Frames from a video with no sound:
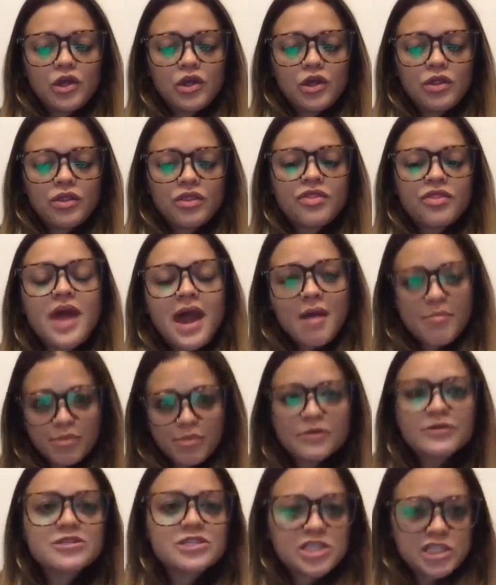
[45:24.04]
that
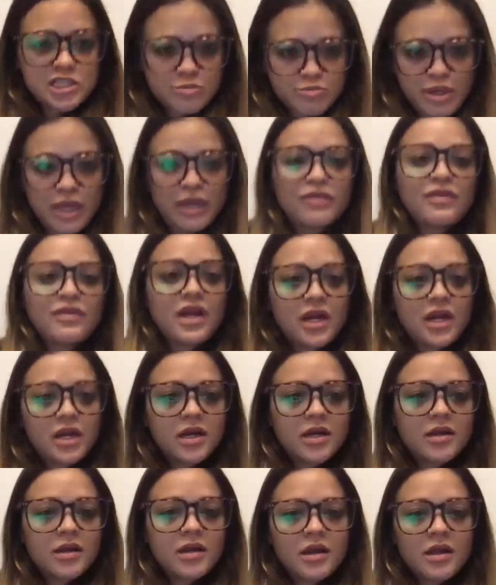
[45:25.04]
person's been
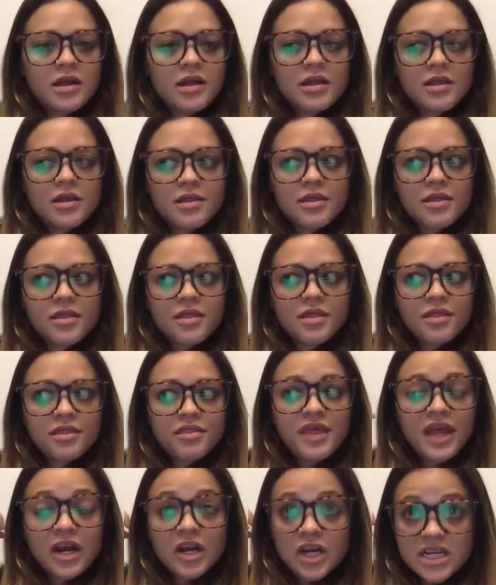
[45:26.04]
there,
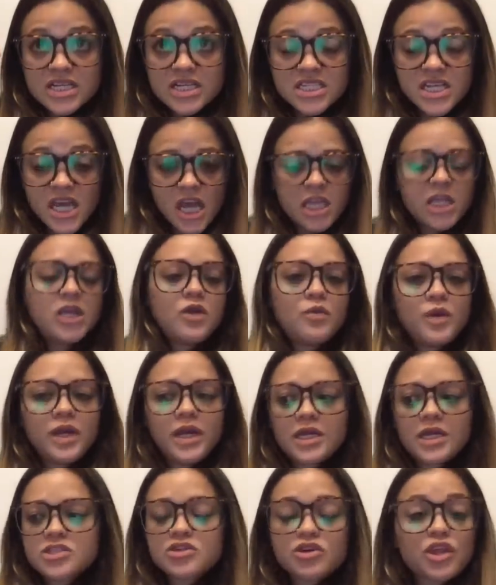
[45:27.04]
they're
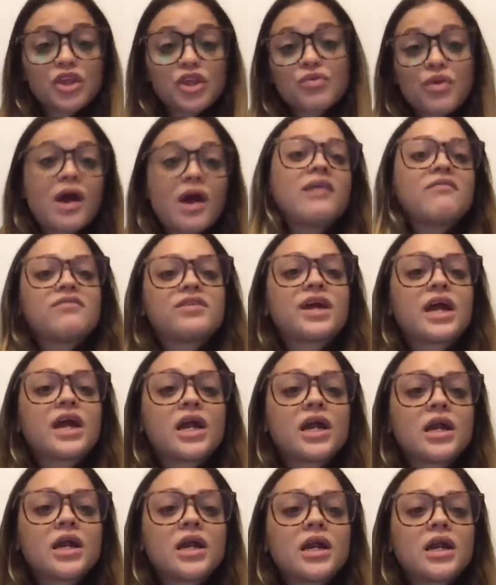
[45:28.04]
continuing to thrive
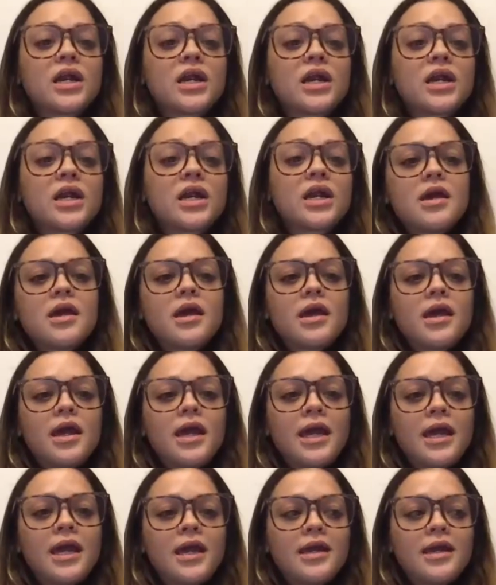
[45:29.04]
there,
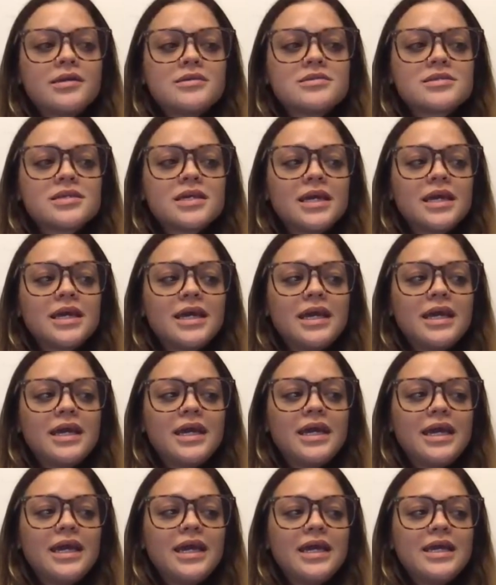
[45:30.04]
and
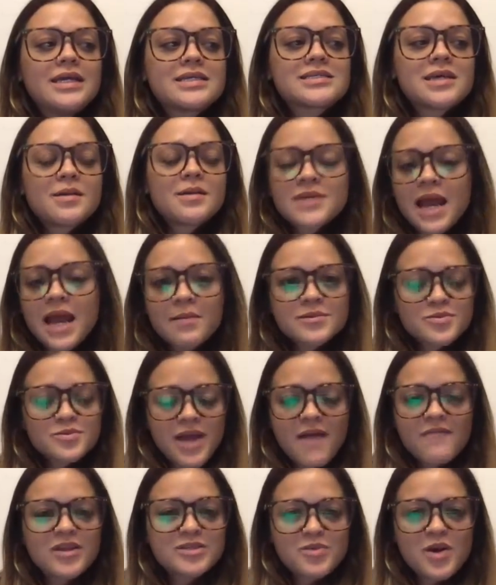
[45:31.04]
sometimes we
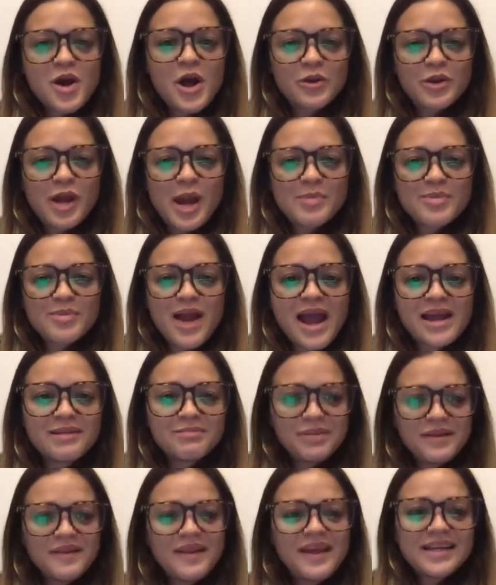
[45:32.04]
have to swallow our pride and
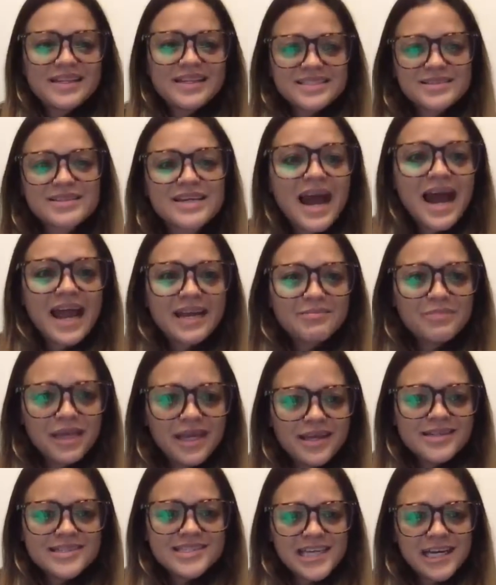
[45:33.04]
be like, guide
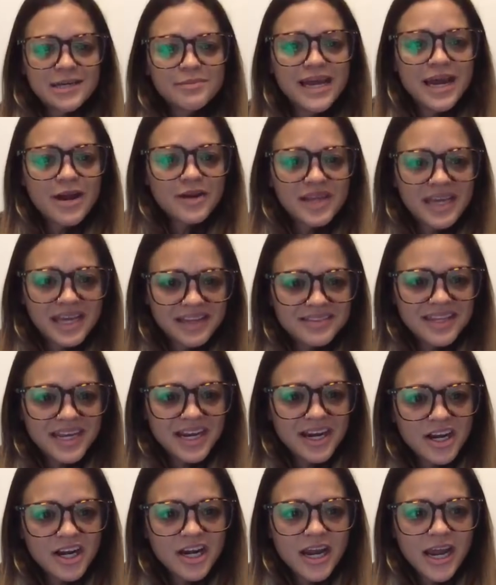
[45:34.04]
me, tell me how to get
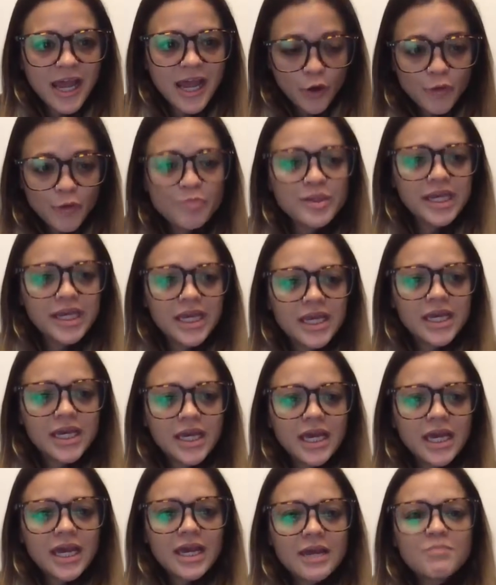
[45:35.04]
there, help me.
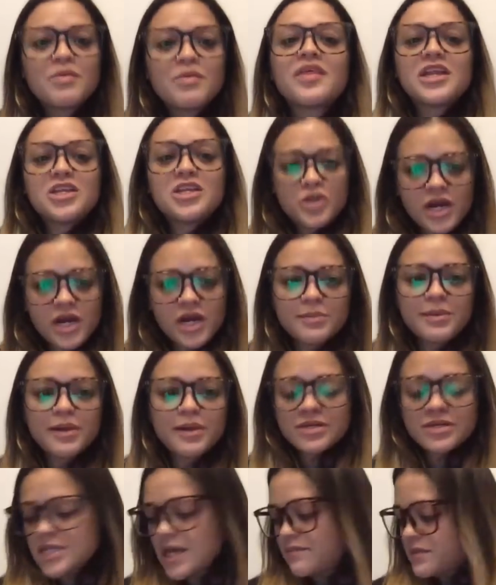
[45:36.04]
But then you got to be
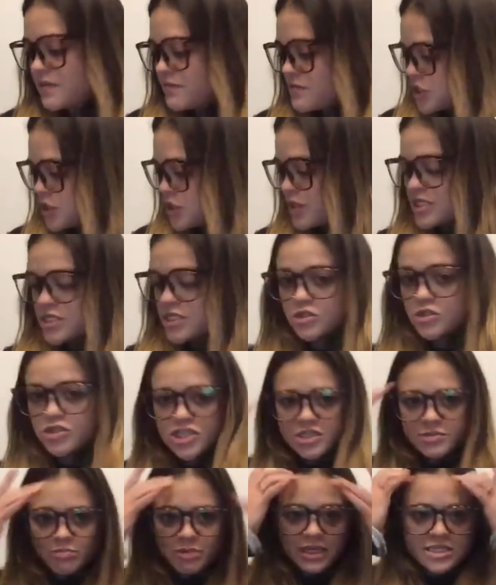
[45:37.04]
receptive to it. So
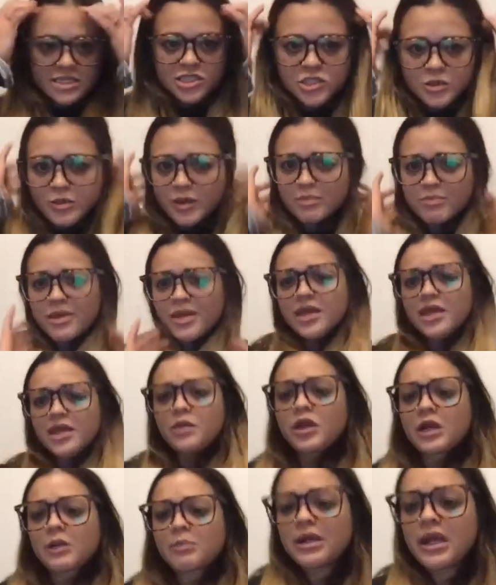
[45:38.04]
just be super picky
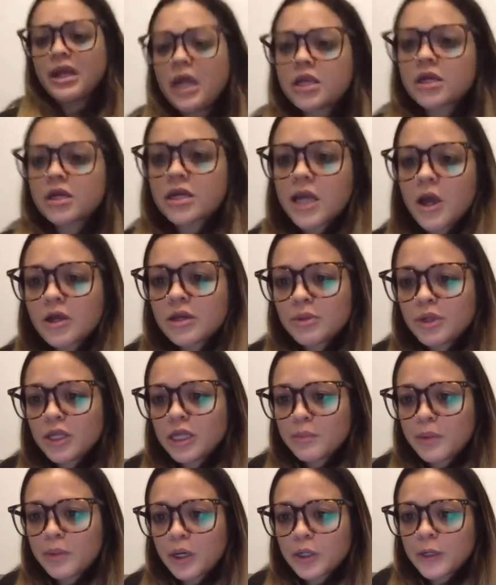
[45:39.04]
when you're picking your accountability
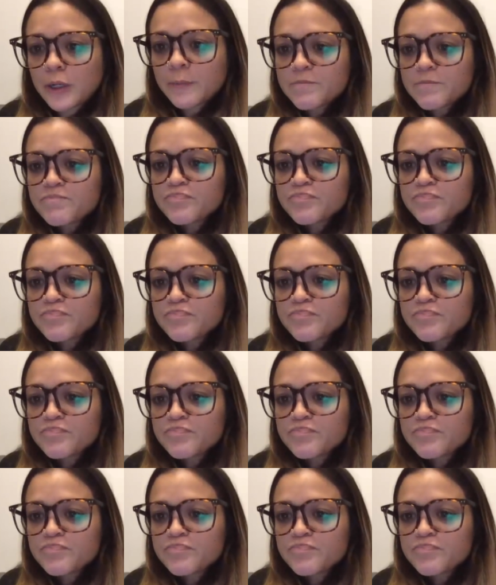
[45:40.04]
partner.